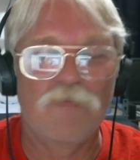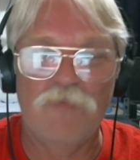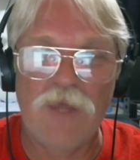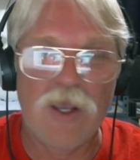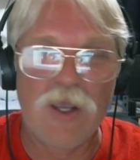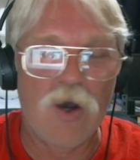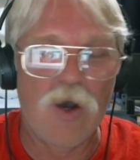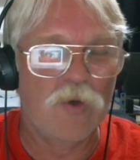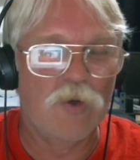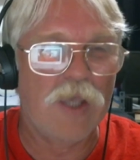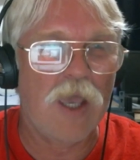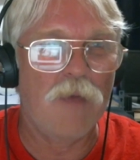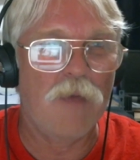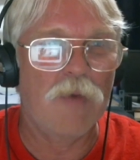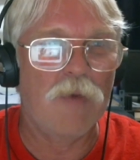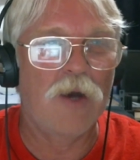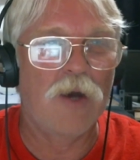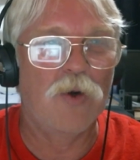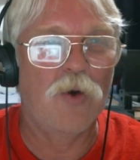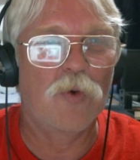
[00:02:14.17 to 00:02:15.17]
They all came
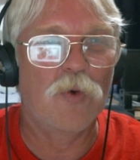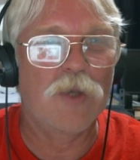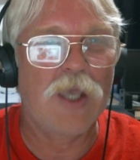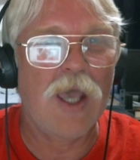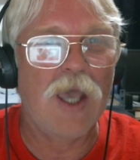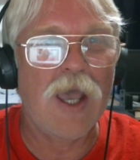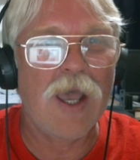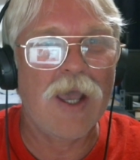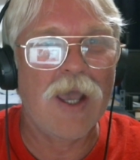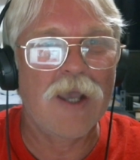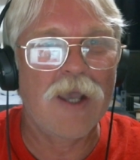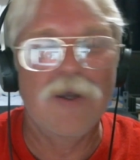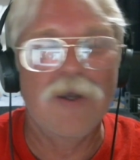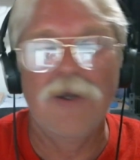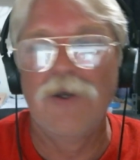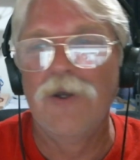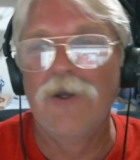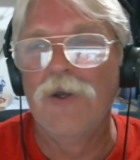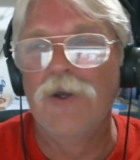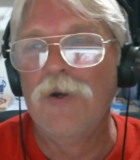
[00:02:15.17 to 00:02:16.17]
out okay,
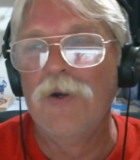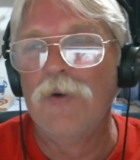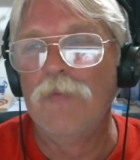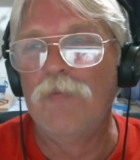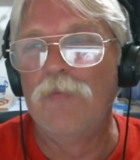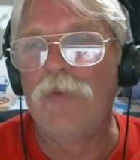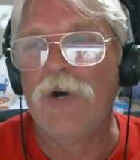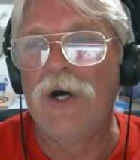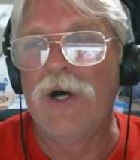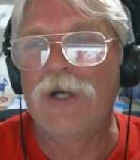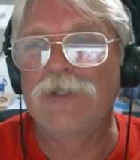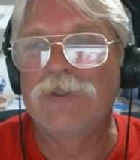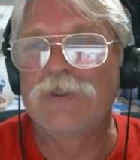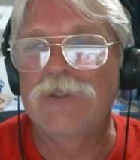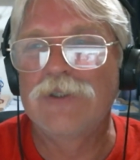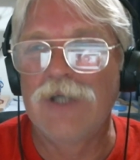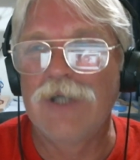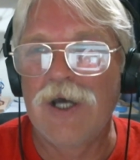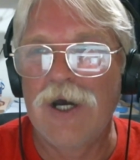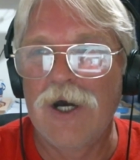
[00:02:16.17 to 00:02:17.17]
but
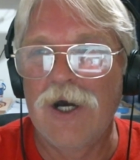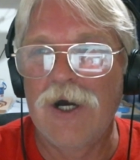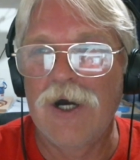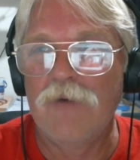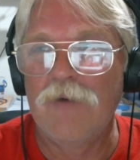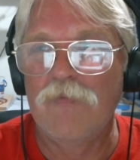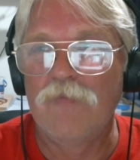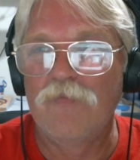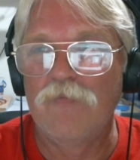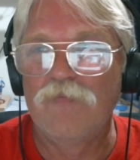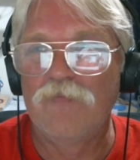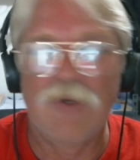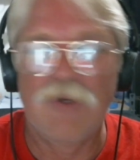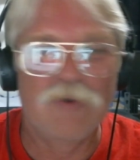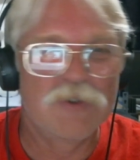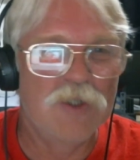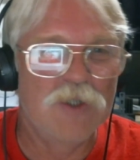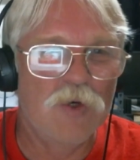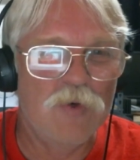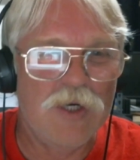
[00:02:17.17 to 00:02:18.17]
um,
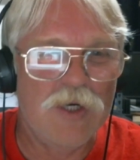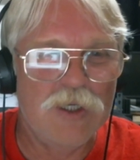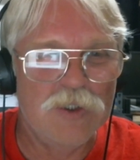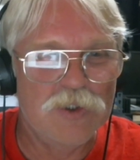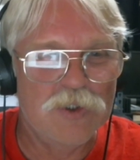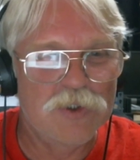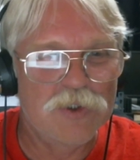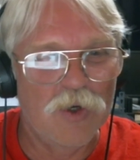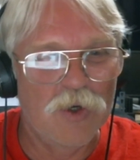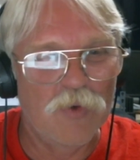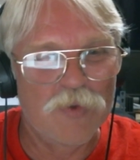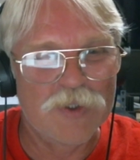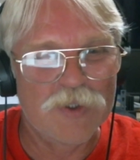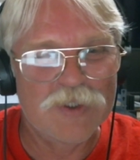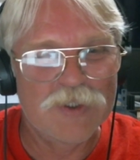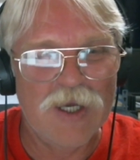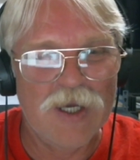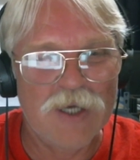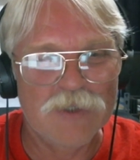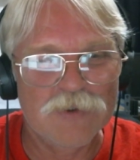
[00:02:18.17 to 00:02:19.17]
there's no need to show the
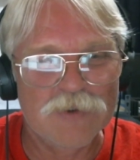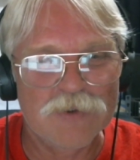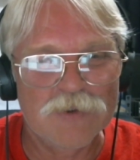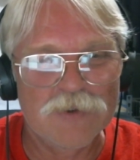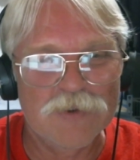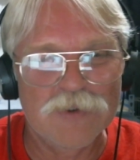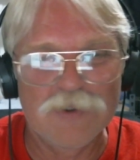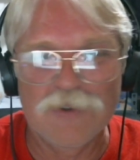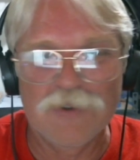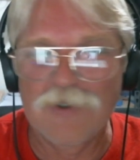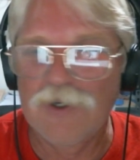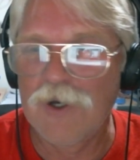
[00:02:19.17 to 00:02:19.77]
tests.